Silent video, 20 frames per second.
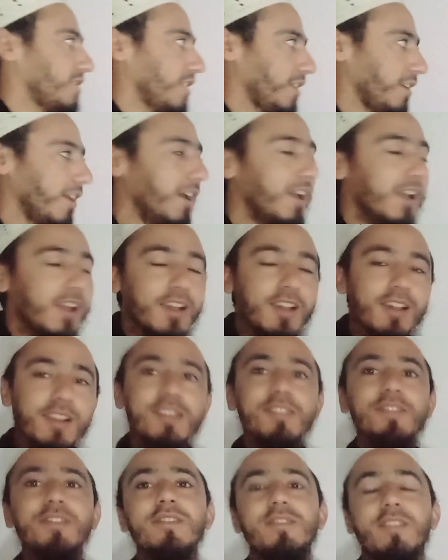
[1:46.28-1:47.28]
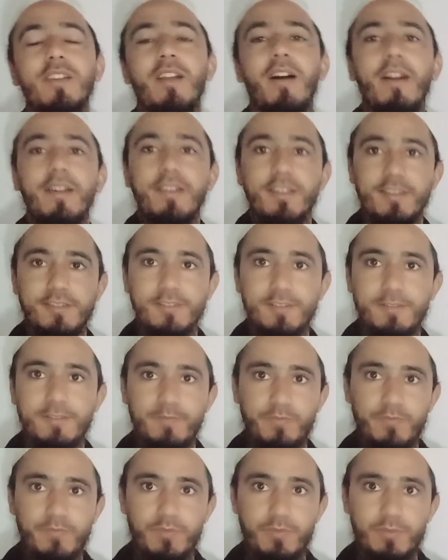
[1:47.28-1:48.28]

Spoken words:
detail. Listeners and audience.